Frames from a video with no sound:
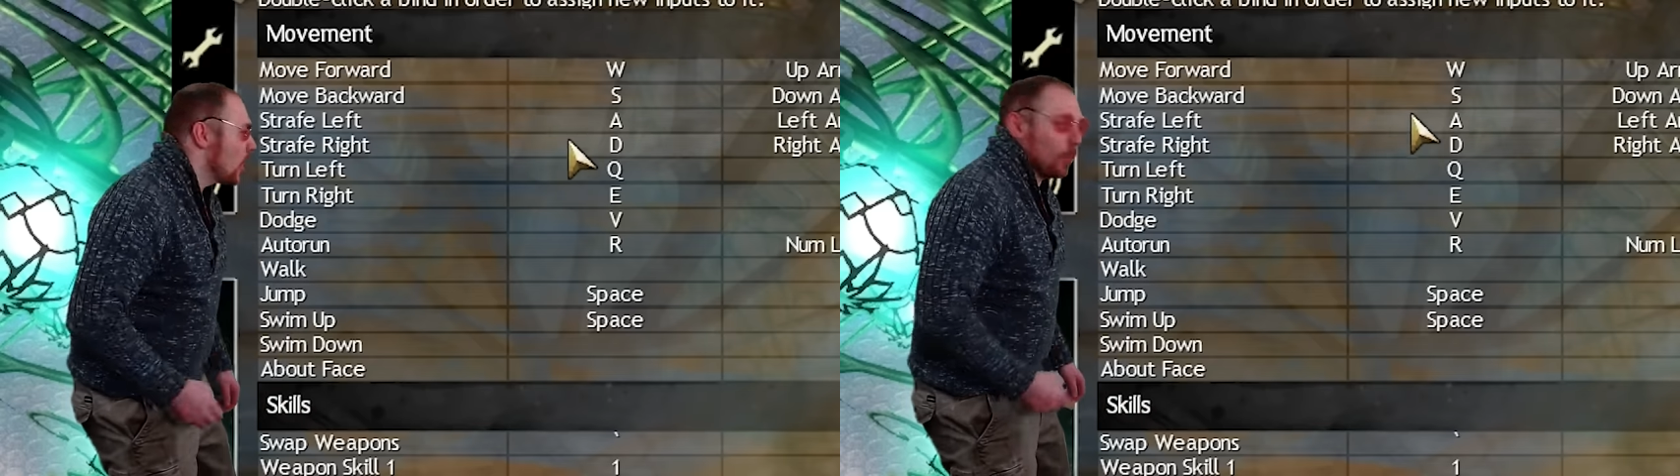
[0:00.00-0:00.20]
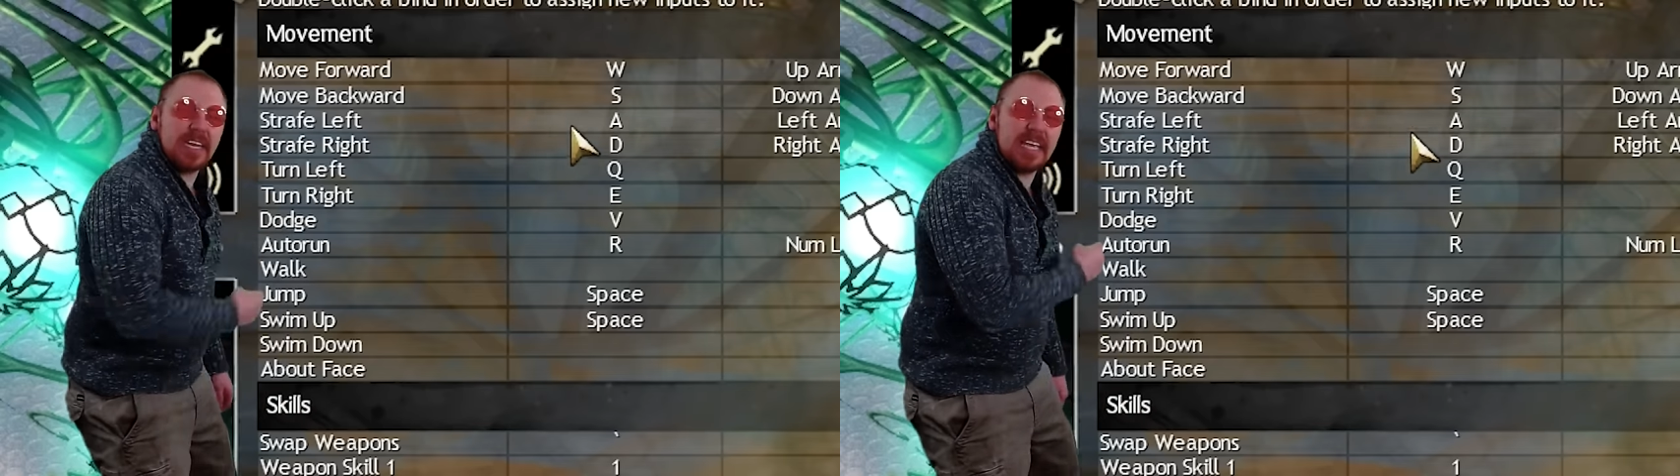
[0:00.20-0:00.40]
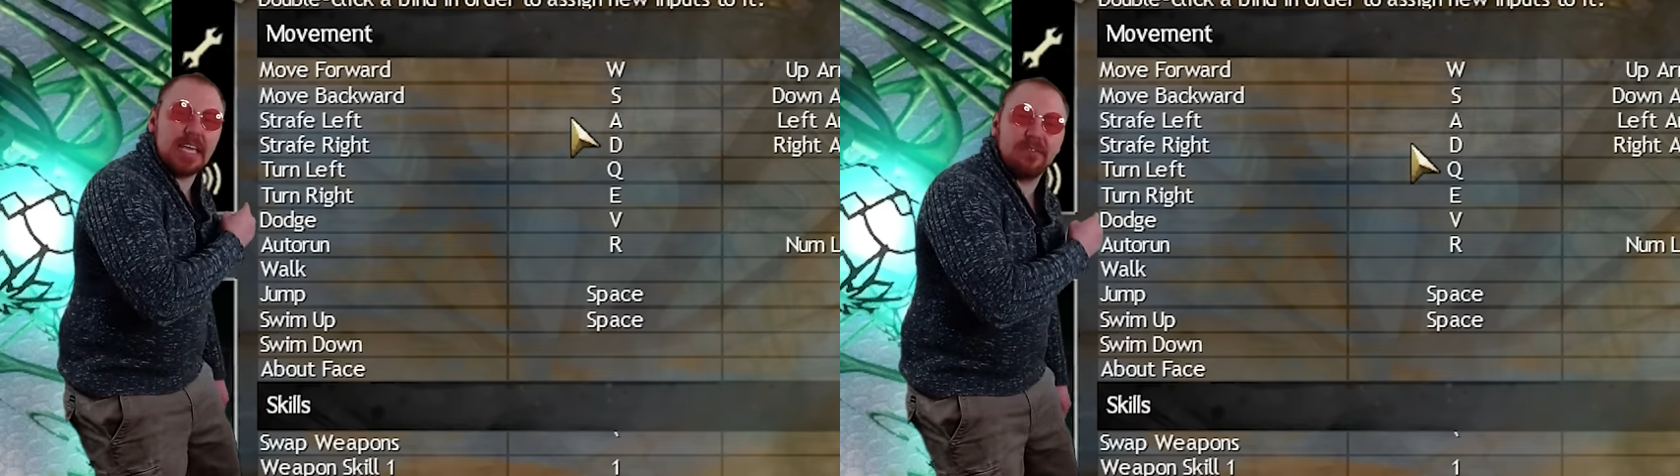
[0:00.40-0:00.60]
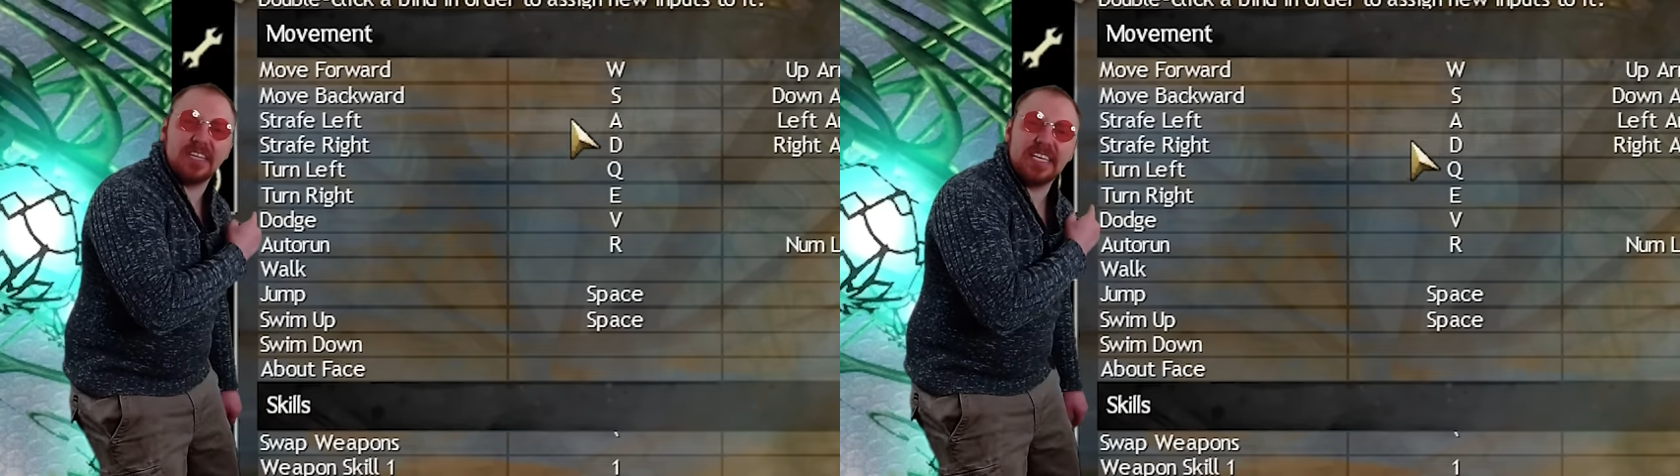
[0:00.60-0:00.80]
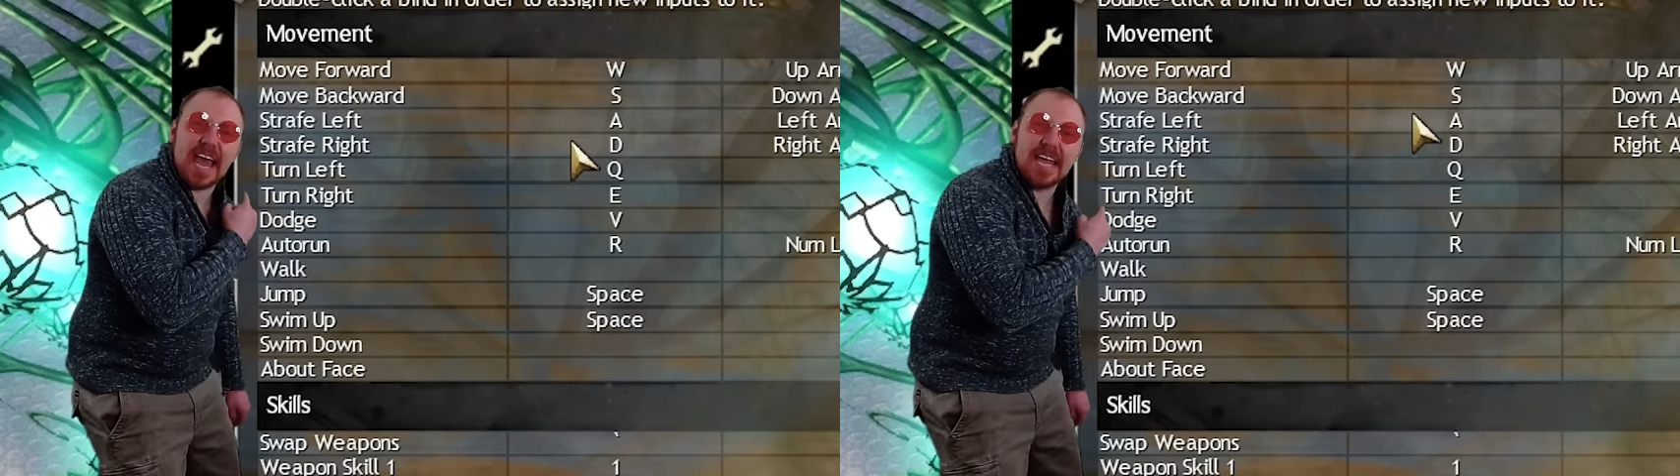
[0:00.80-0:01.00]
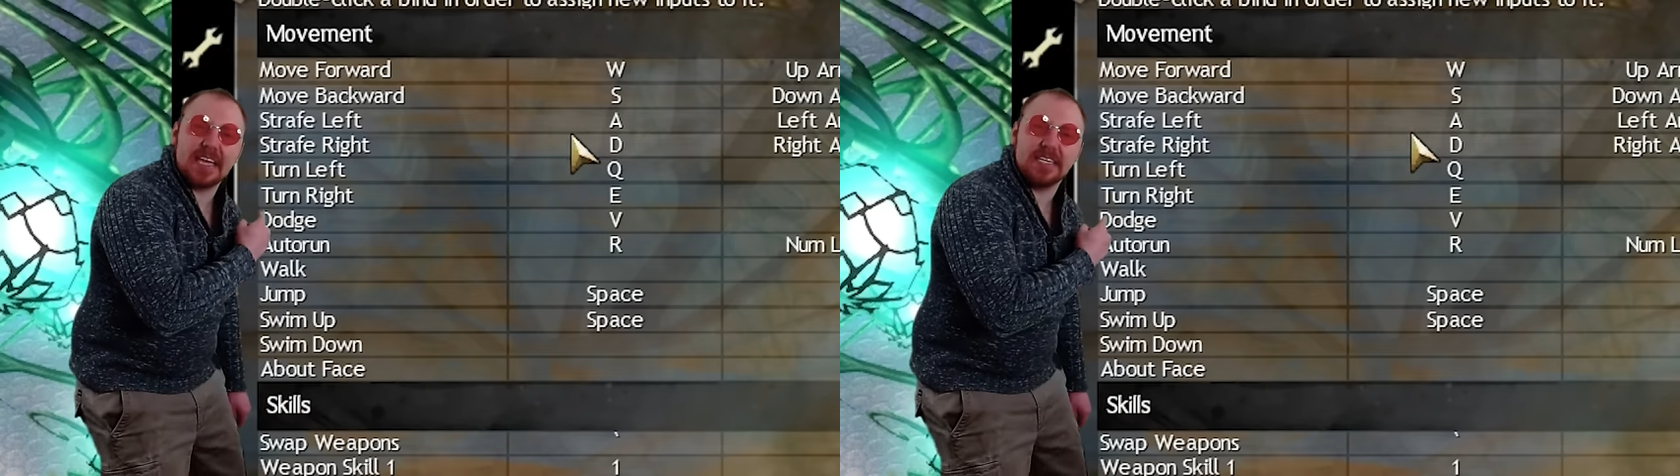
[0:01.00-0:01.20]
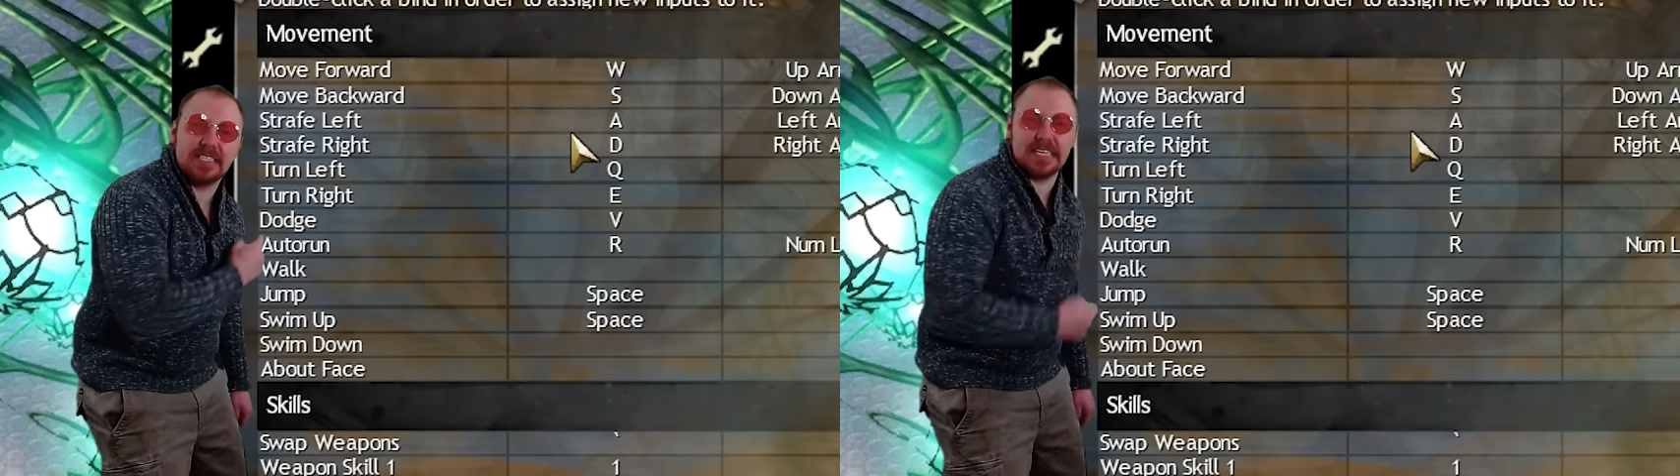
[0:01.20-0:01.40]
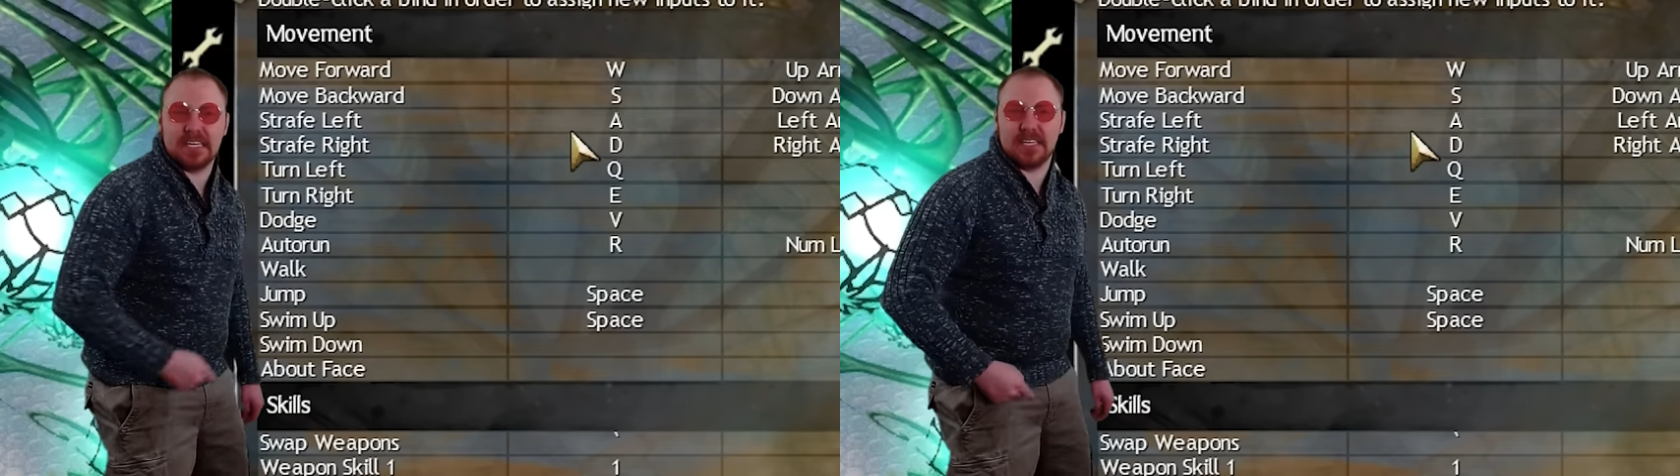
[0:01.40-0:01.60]
when even the A and
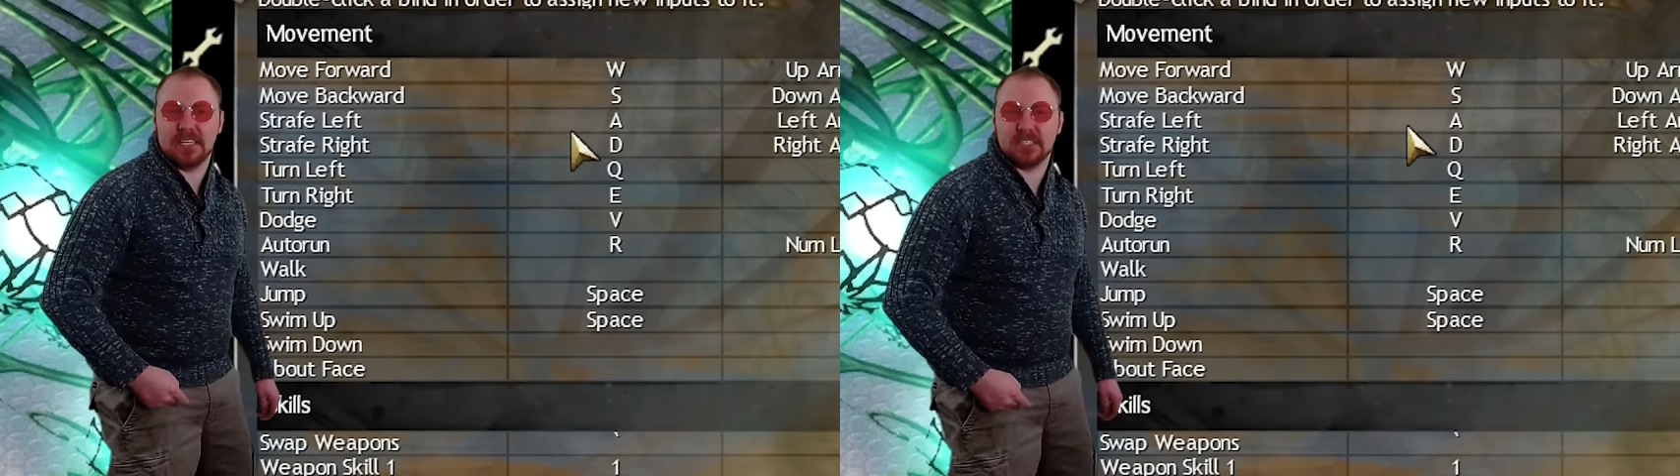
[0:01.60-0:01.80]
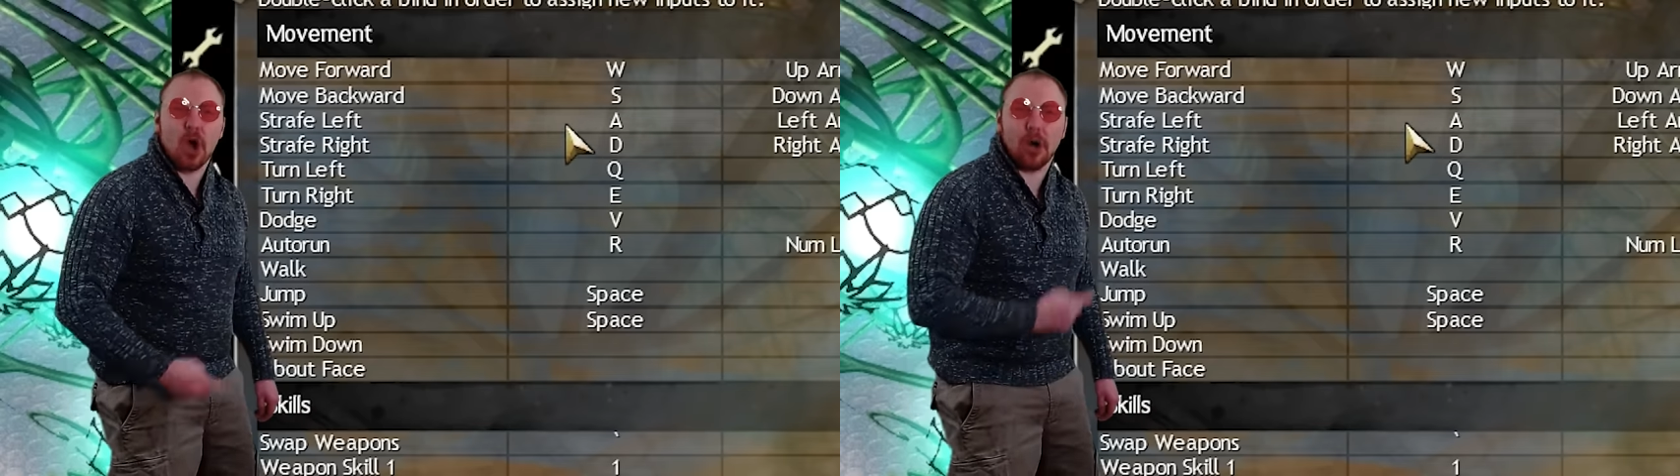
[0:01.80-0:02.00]
D keys